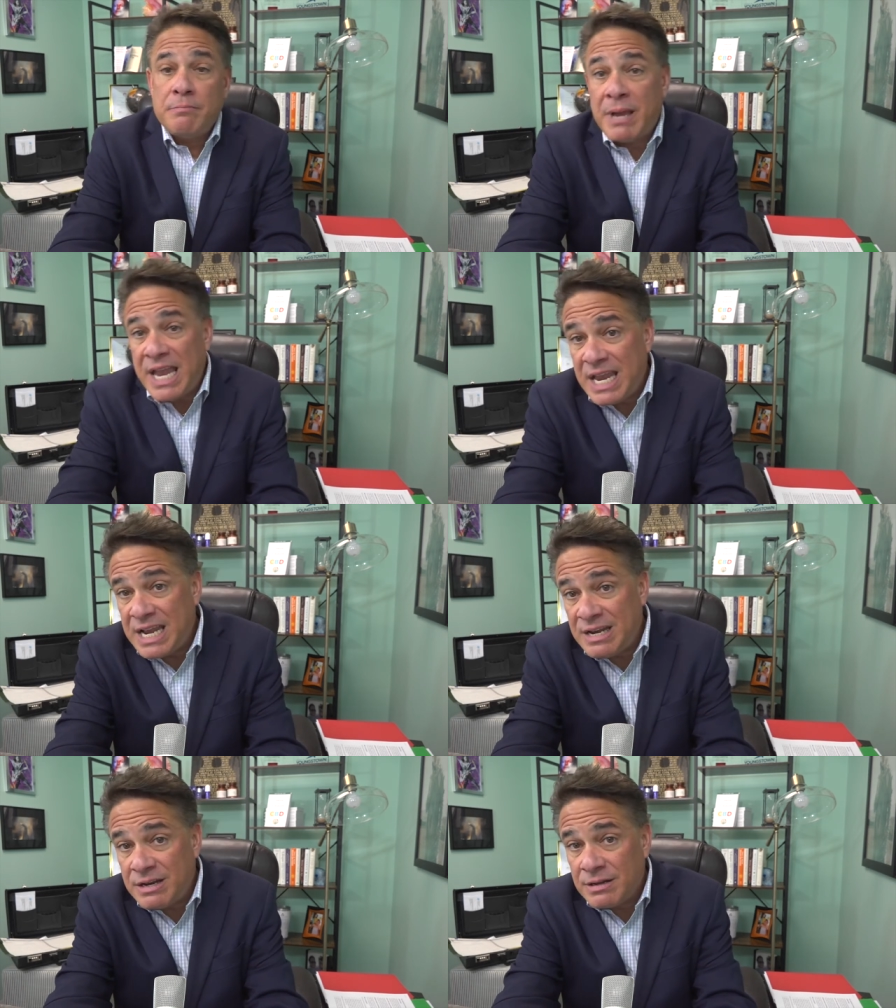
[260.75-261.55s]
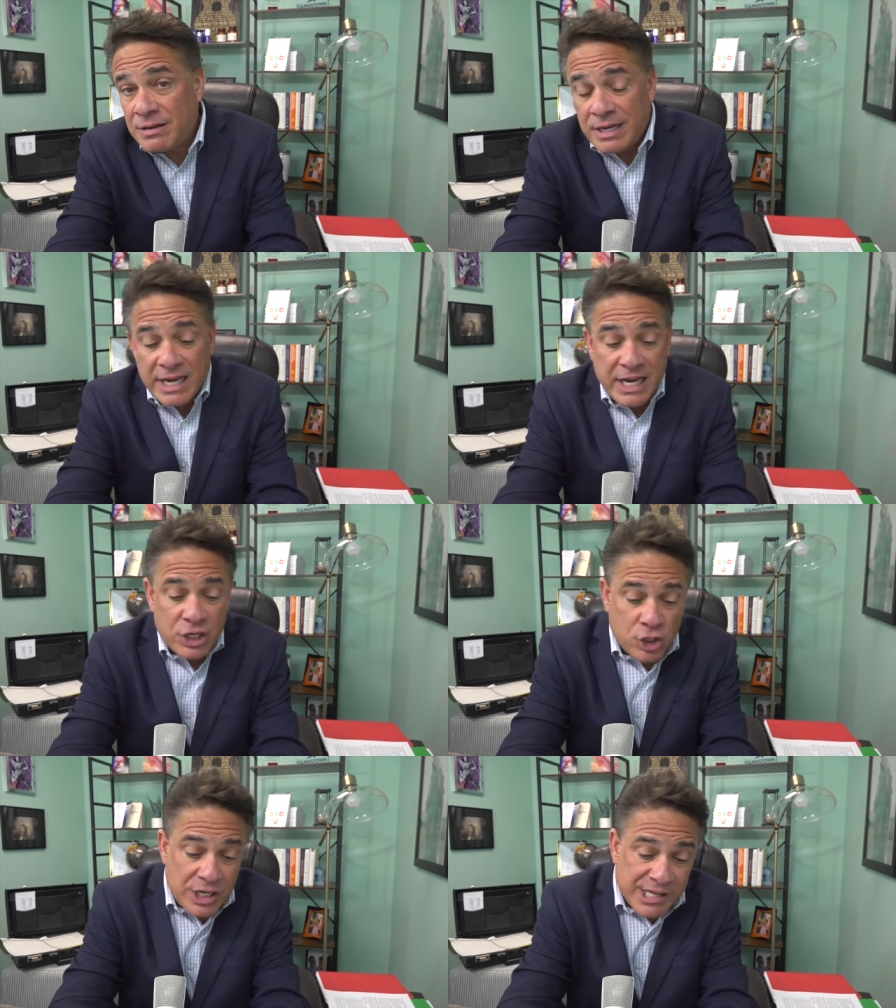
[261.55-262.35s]
pain,
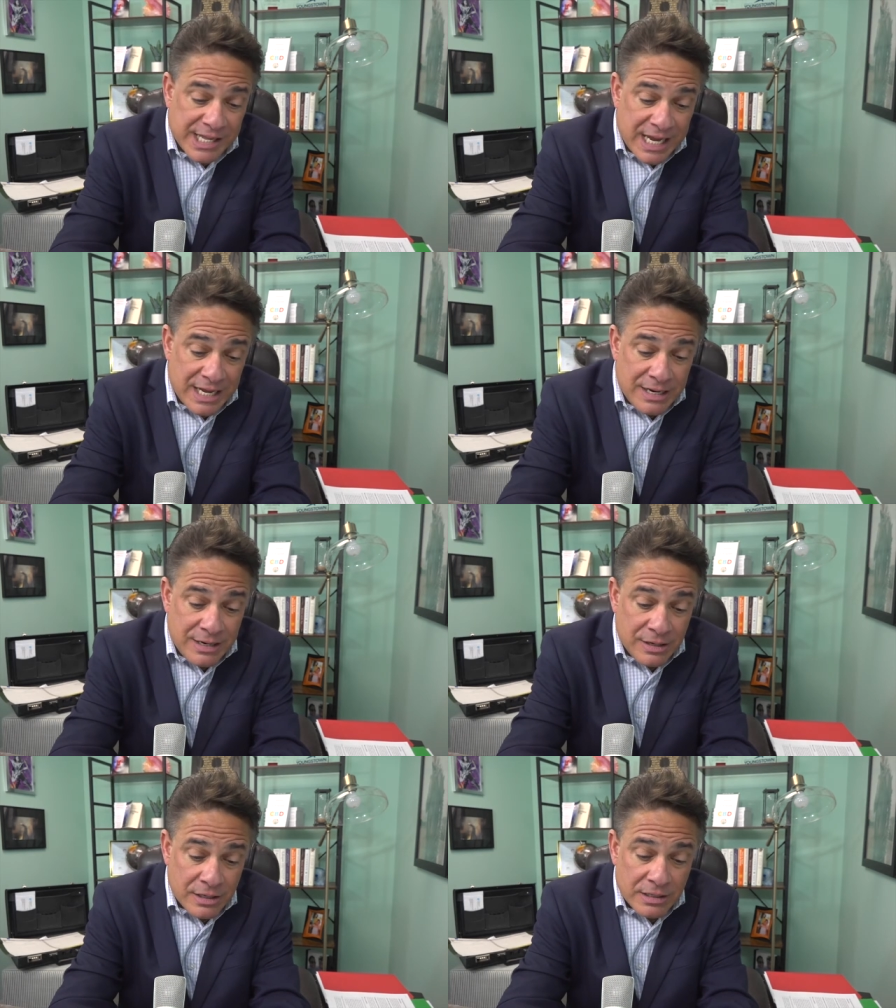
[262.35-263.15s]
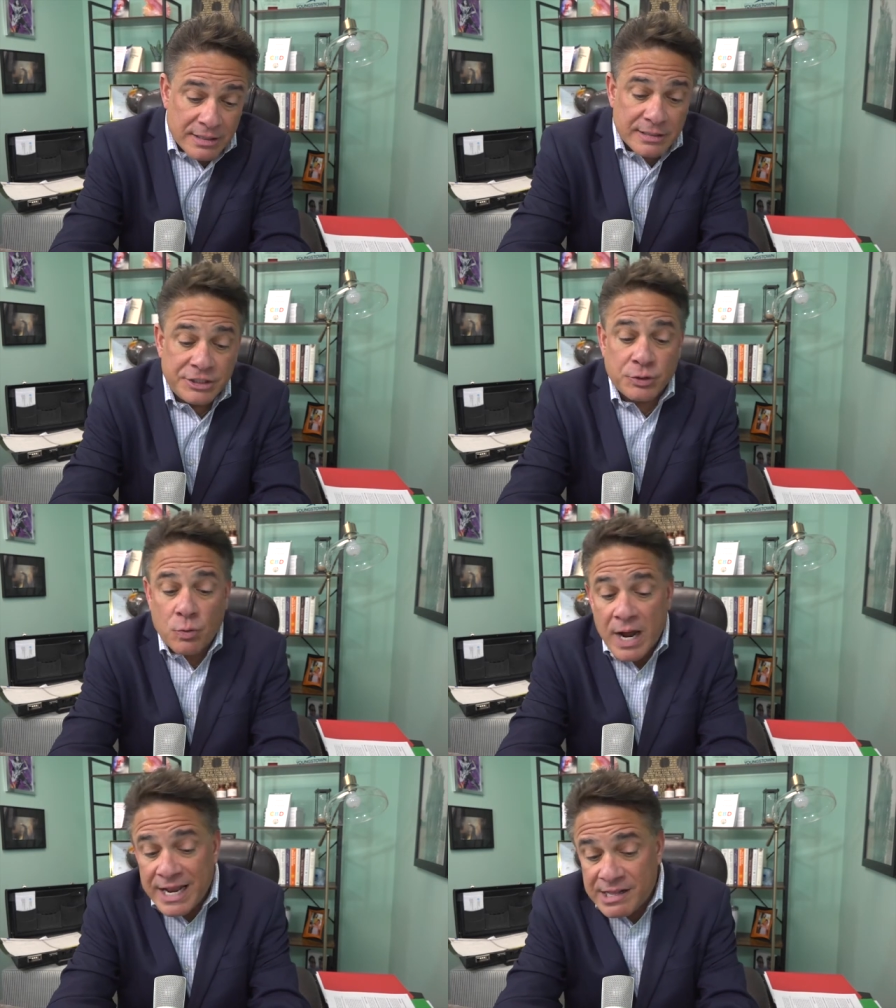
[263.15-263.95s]
itchy skin,
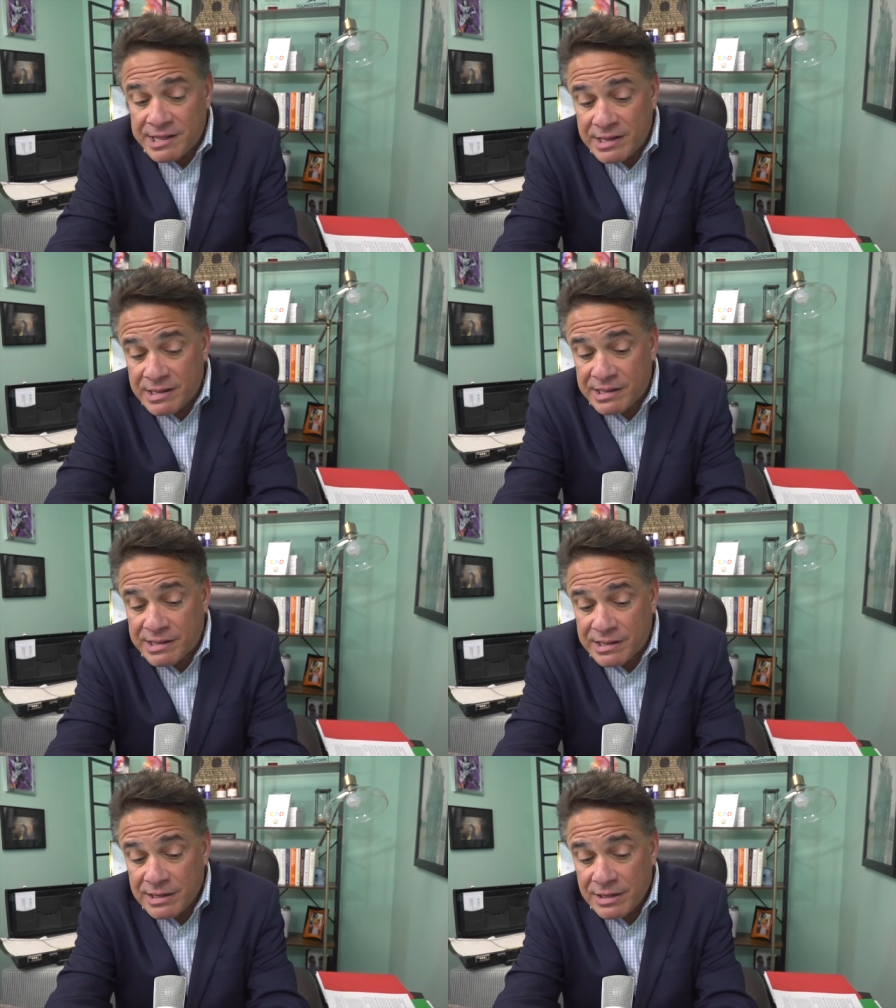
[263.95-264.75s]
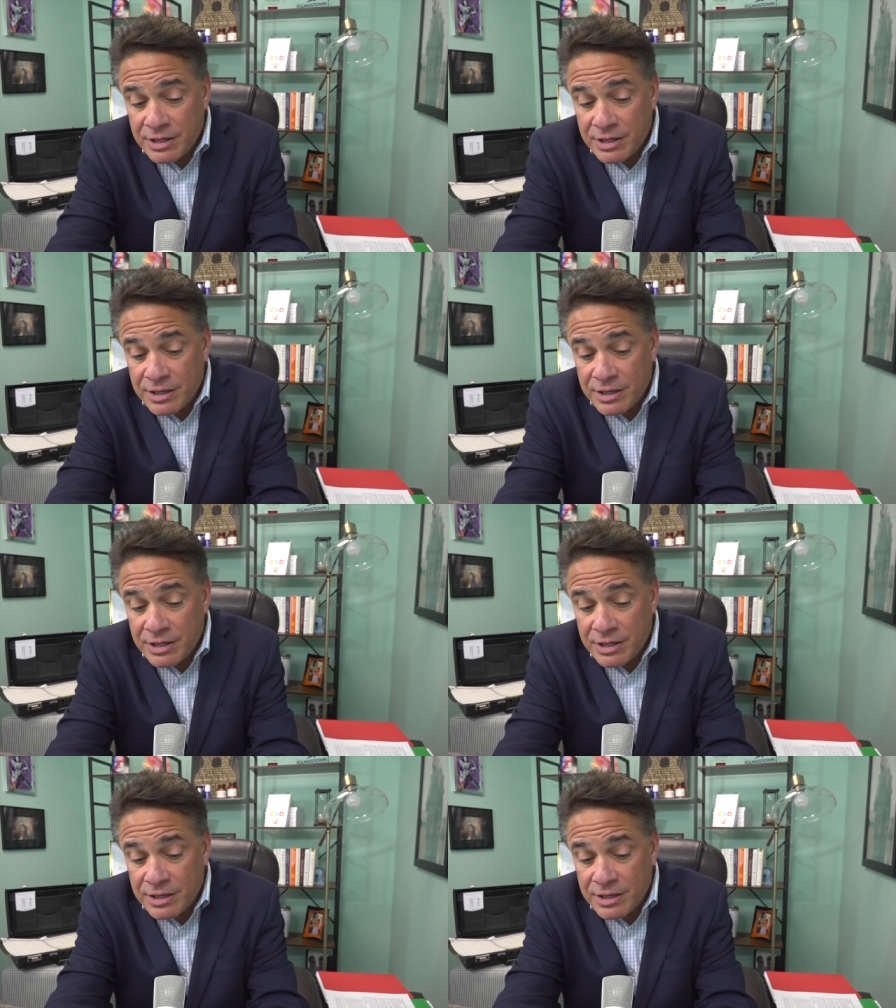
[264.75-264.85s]
psoriasis,